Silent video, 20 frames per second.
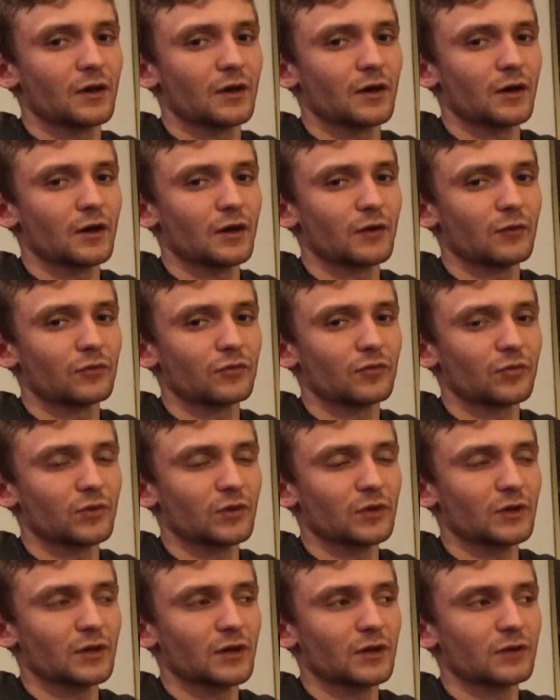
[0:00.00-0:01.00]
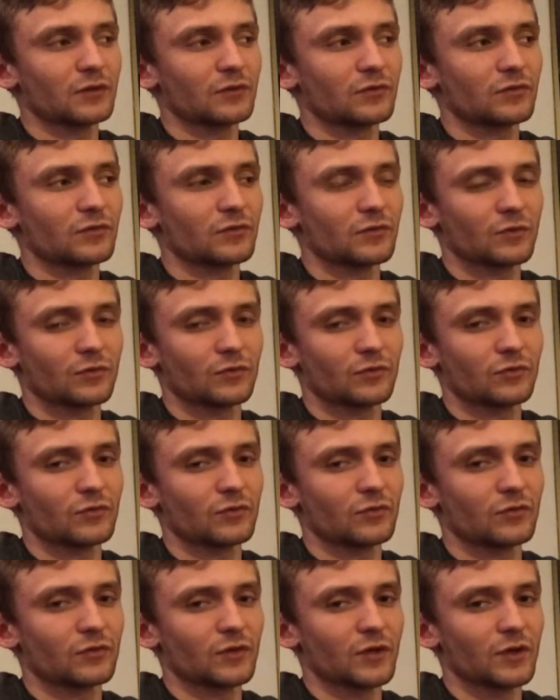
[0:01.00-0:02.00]
Uh, it was really nice. It was
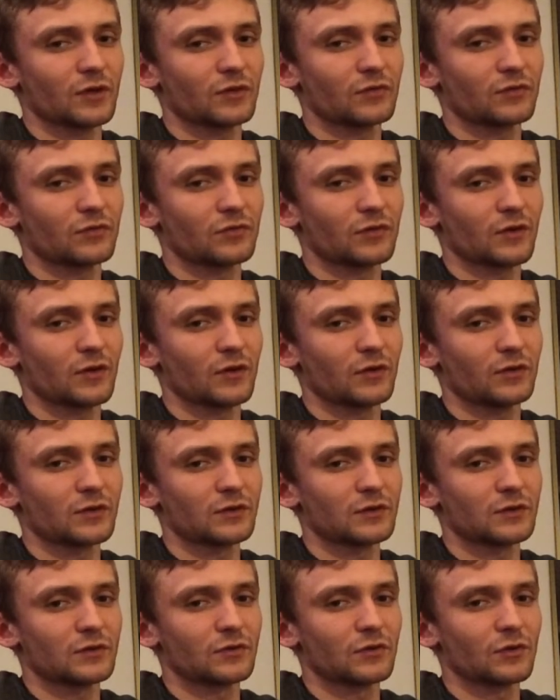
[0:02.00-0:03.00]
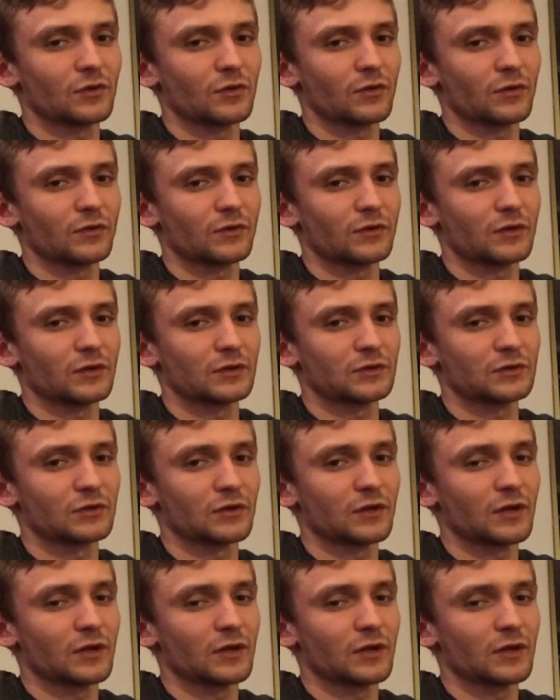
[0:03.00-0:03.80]
just a nice uh, thing to do, and,